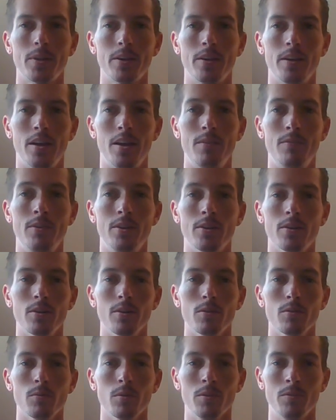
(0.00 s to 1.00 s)

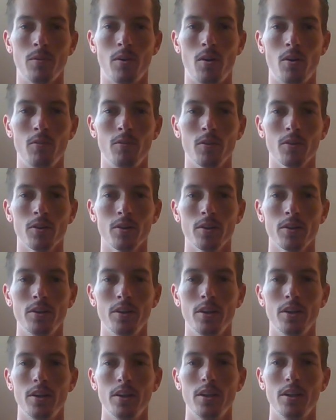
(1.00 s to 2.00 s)
heavier revolver?
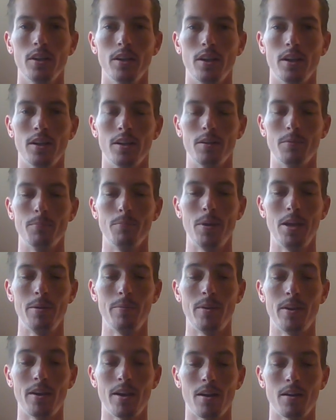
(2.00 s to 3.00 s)

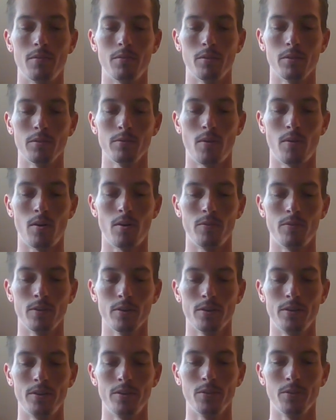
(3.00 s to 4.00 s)
Maybe out of a
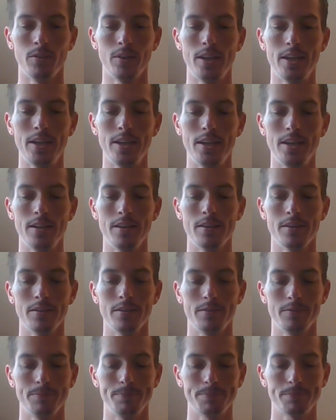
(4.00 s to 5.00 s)
revolver you'll need
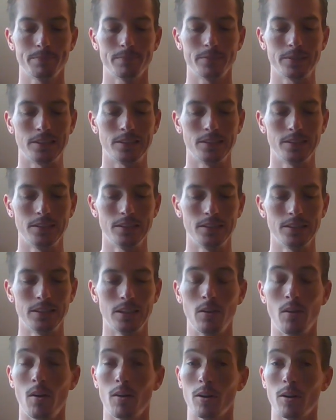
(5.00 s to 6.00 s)

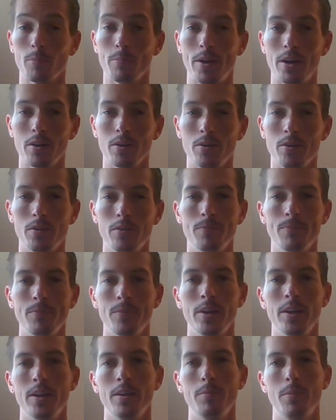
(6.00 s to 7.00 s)
a longer barrel.
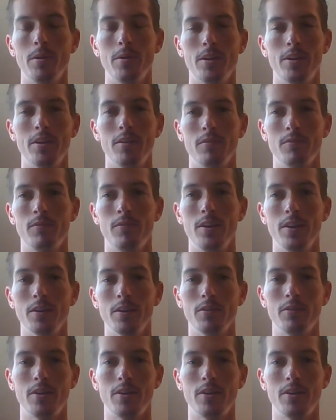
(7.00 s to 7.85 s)
Maybe that doesn't fit your